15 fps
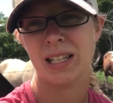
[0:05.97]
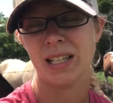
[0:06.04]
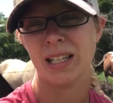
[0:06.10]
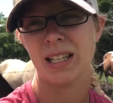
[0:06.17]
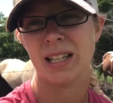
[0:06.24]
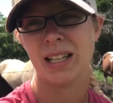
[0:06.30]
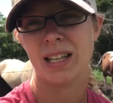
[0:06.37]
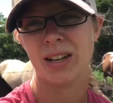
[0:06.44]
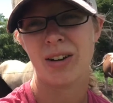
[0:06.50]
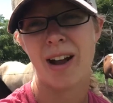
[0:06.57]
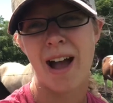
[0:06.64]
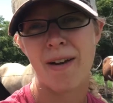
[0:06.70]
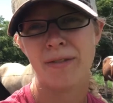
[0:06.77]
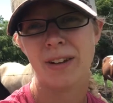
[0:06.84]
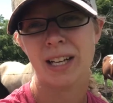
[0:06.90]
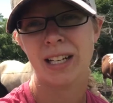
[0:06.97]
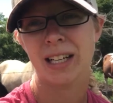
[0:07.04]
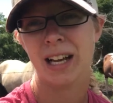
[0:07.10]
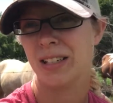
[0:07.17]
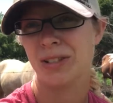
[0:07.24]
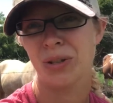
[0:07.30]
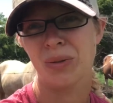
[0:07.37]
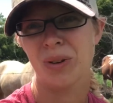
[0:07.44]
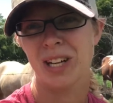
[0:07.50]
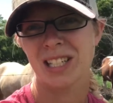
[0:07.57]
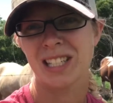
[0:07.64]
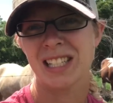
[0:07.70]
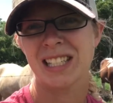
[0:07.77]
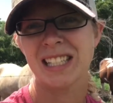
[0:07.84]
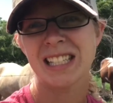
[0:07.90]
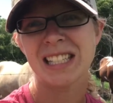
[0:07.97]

anything graphic, don't watch this.